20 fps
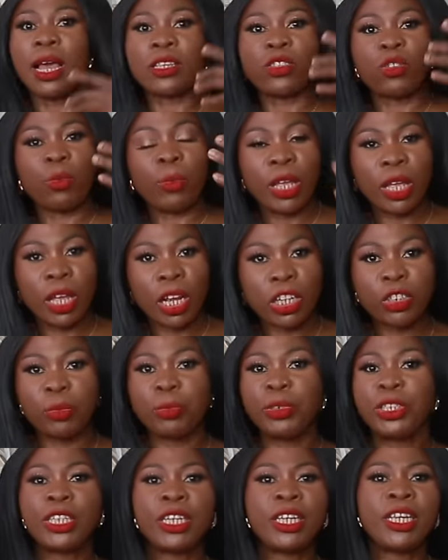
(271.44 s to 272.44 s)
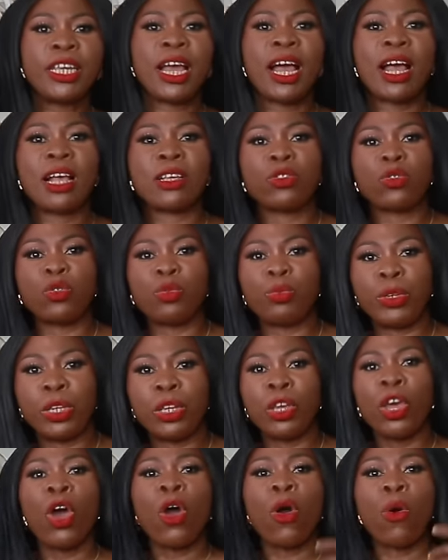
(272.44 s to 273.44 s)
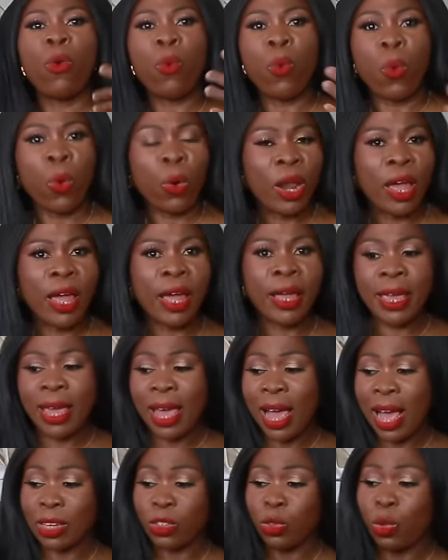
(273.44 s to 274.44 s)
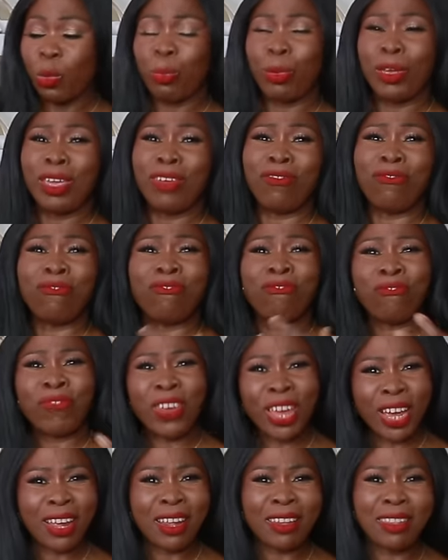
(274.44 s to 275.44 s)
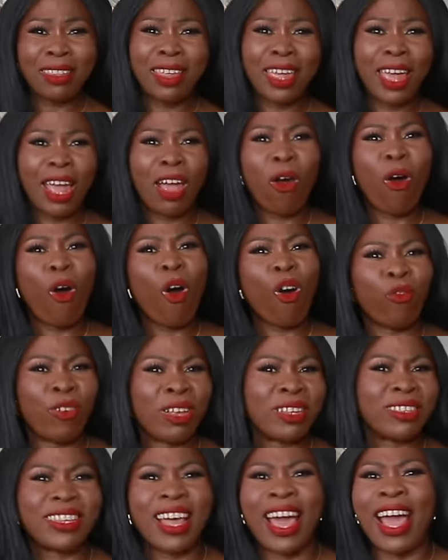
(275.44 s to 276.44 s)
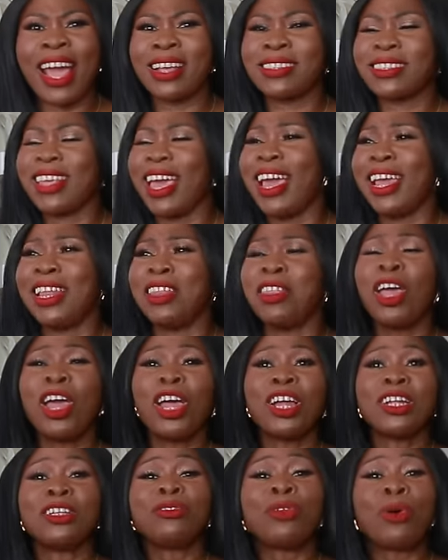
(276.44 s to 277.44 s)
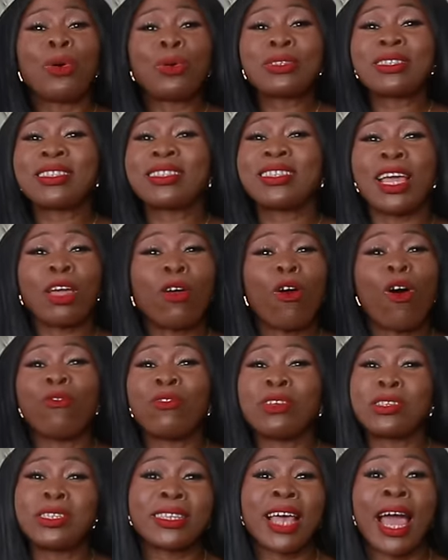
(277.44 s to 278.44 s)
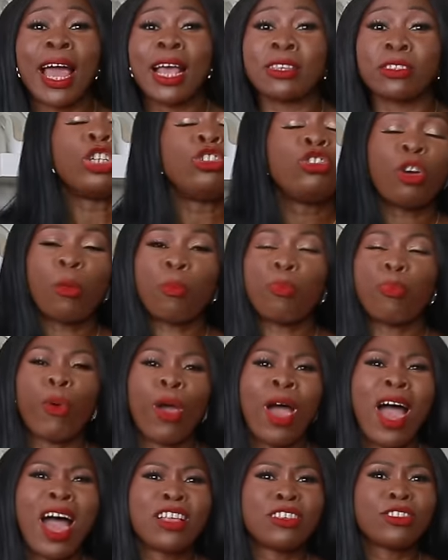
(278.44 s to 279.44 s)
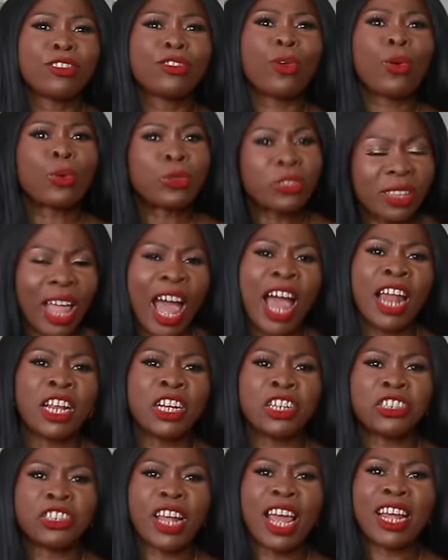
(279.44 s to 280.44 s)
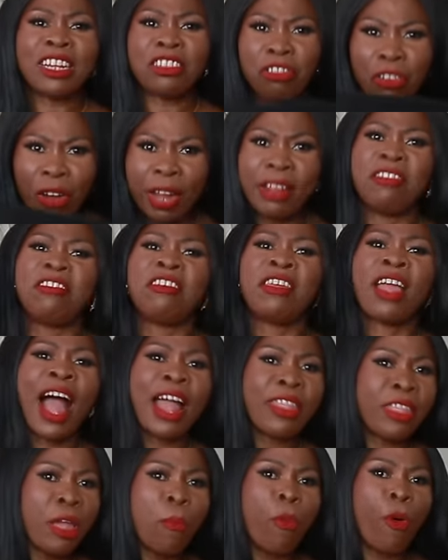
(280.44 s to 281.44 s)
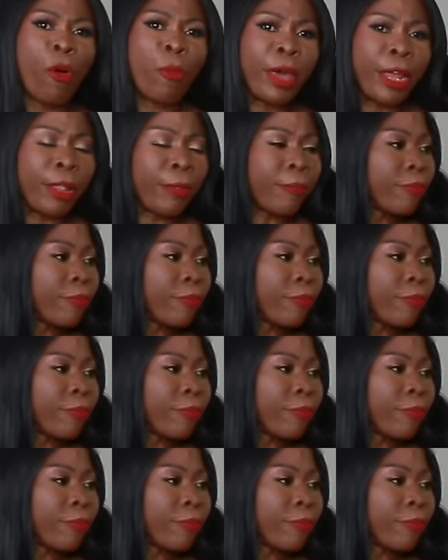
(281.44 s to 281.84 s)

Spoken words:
It has to be cashmere, it has to be woolen, it has to be very thick, oversized, and those thick oversized jumper are so stylish and trendy at the moment.